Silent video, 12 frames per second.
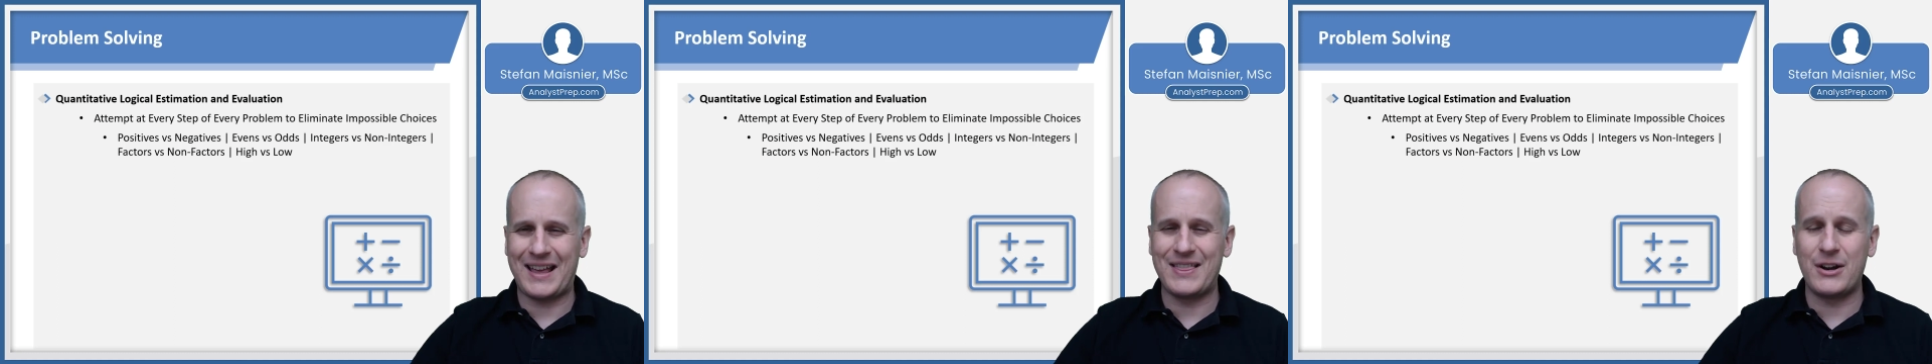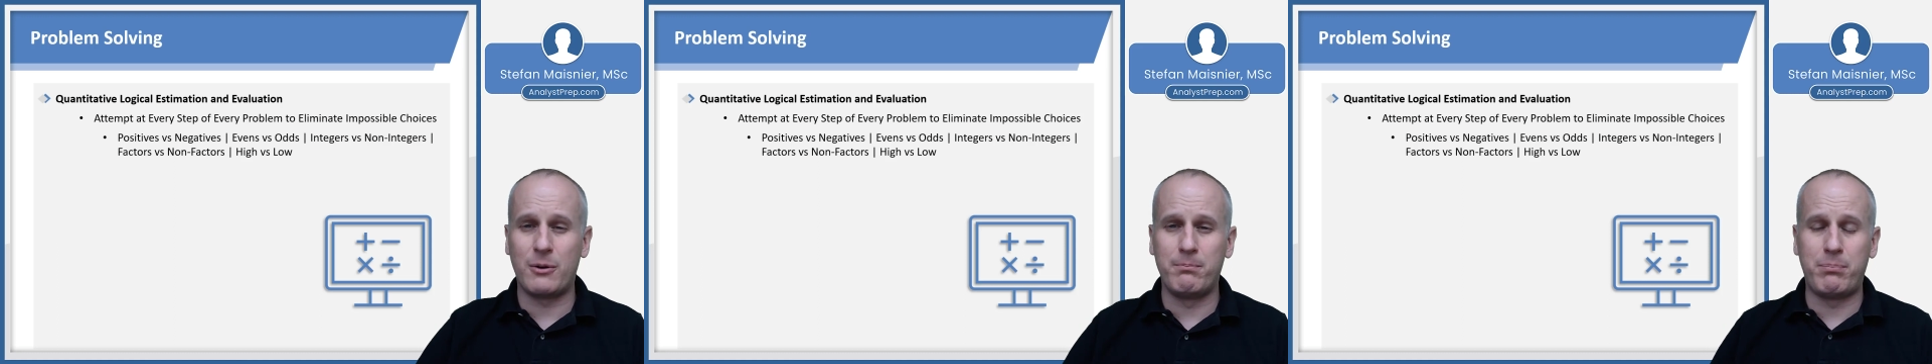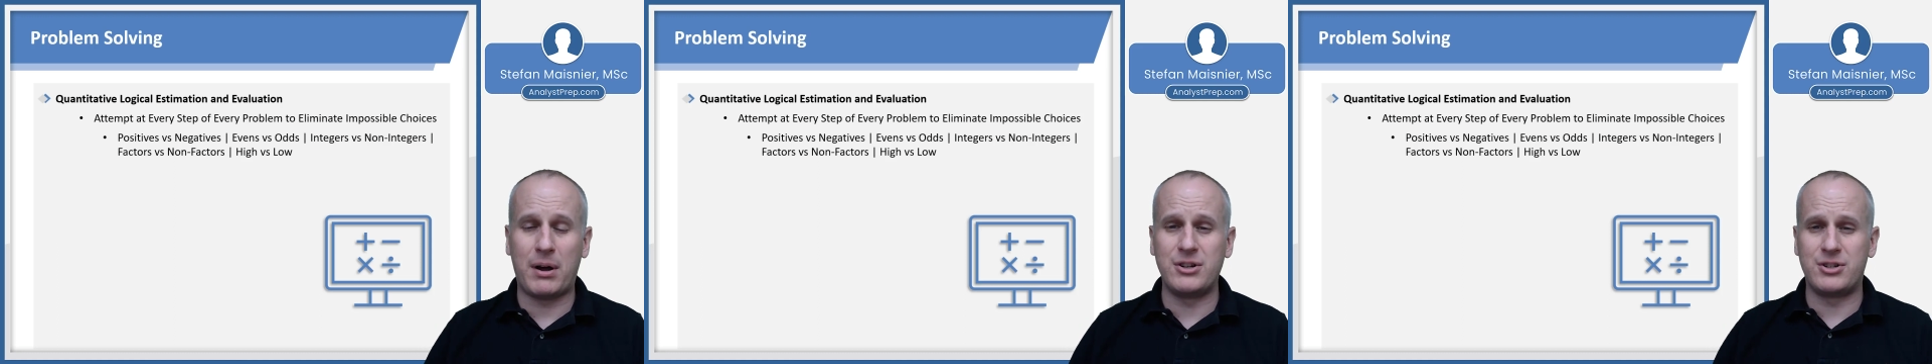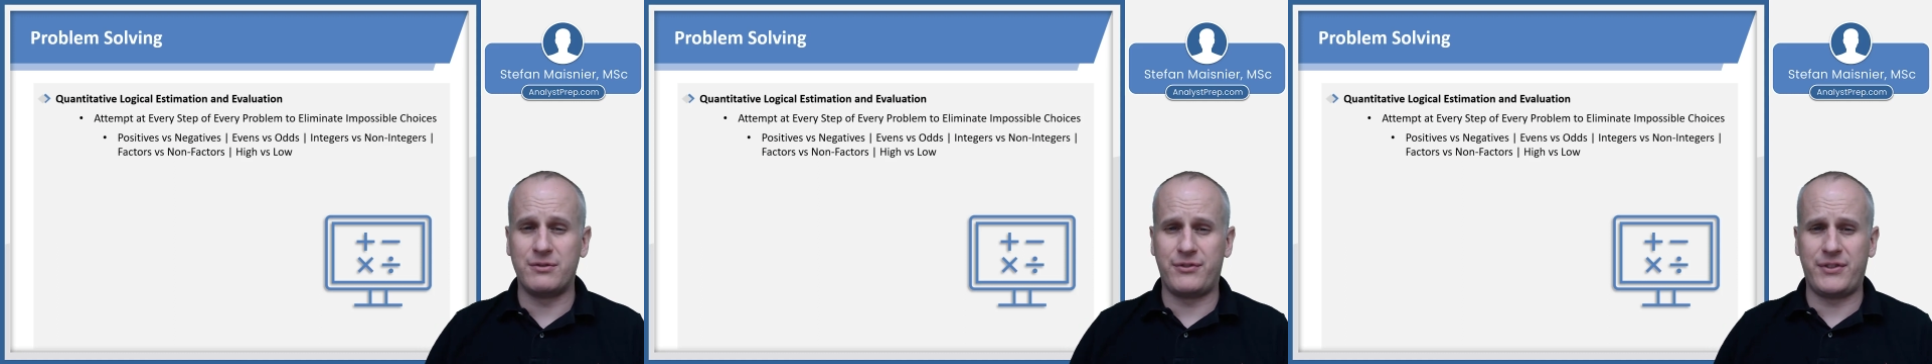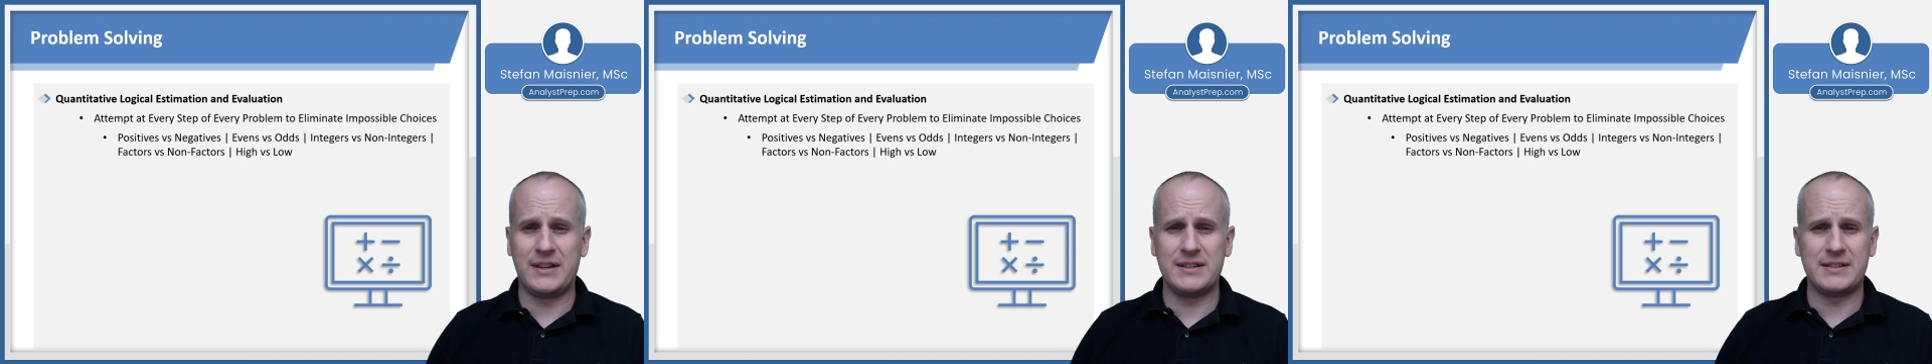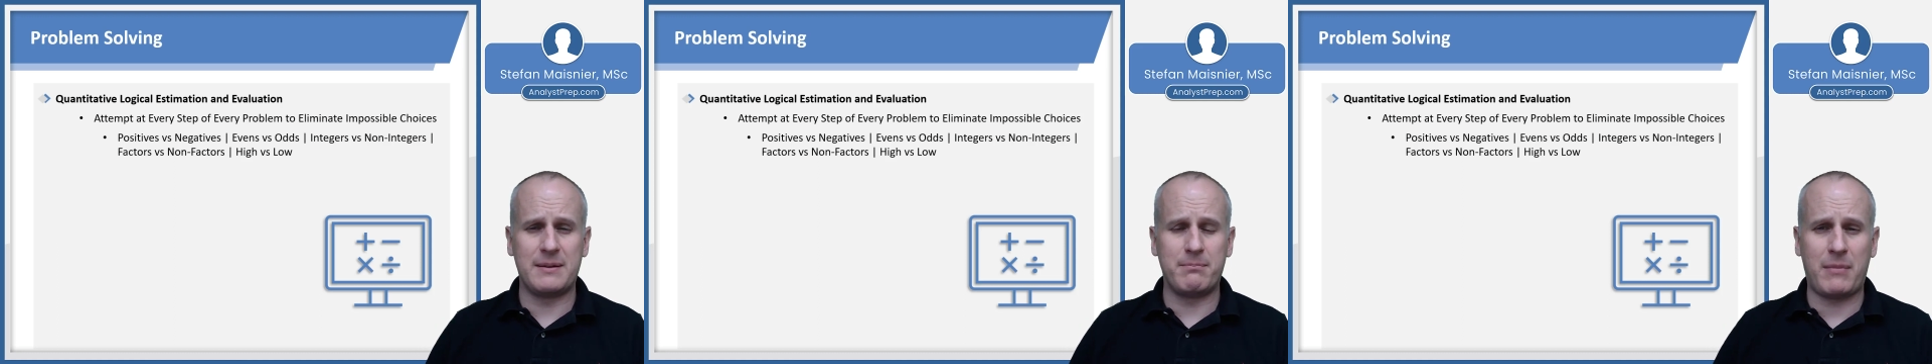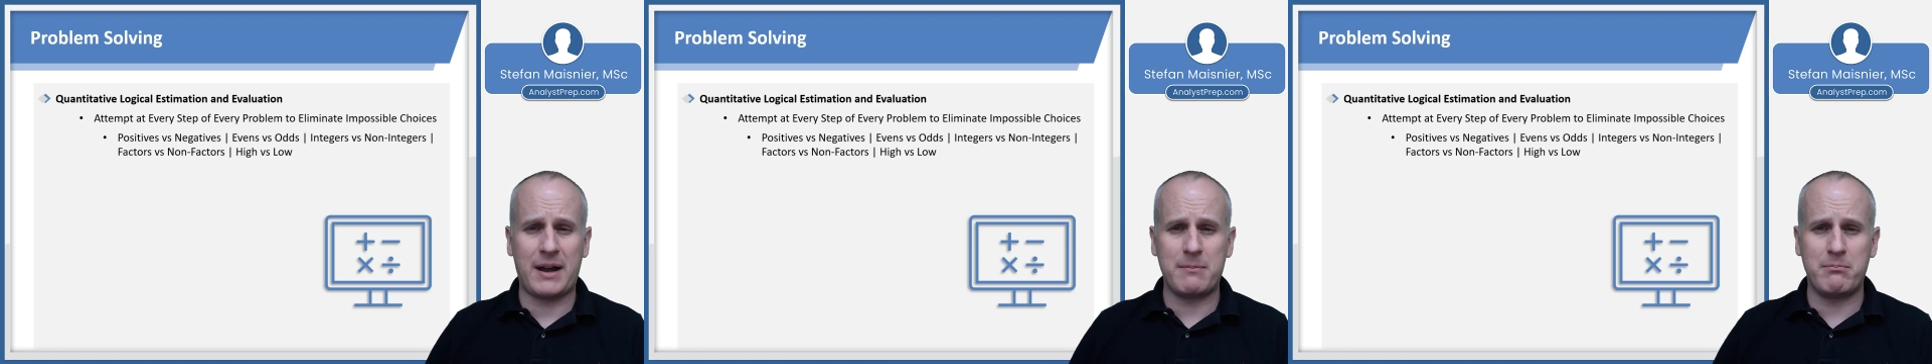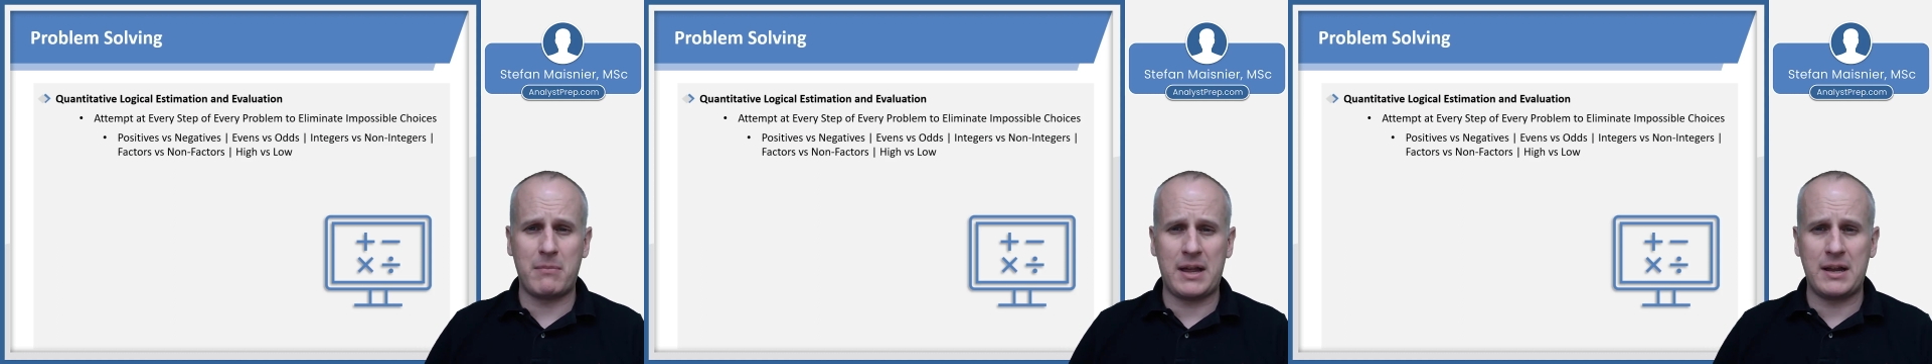And there are a bunch of things that
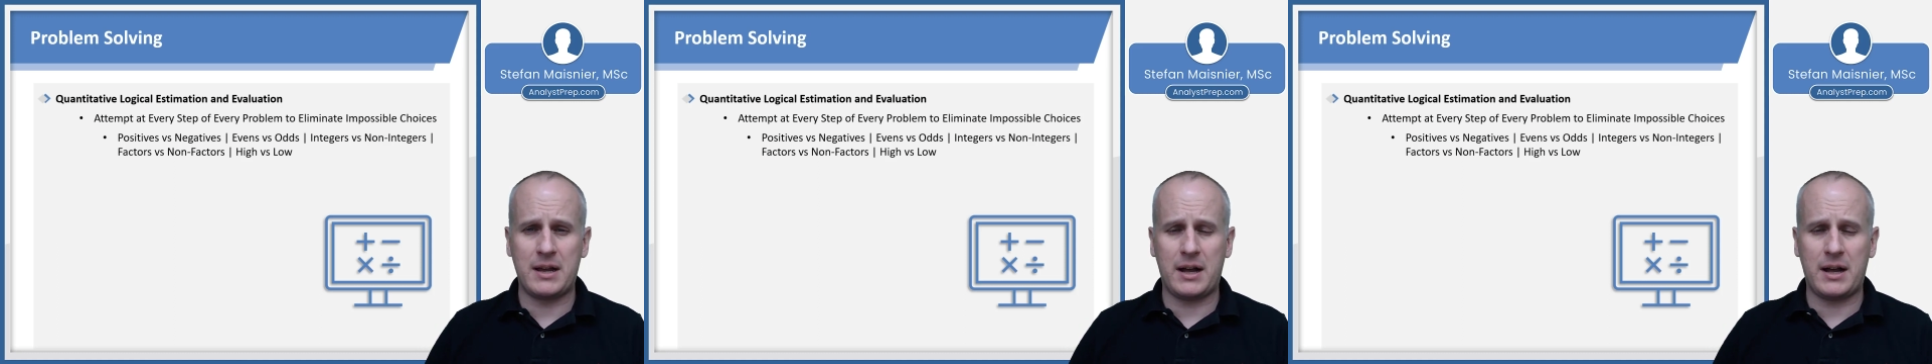might make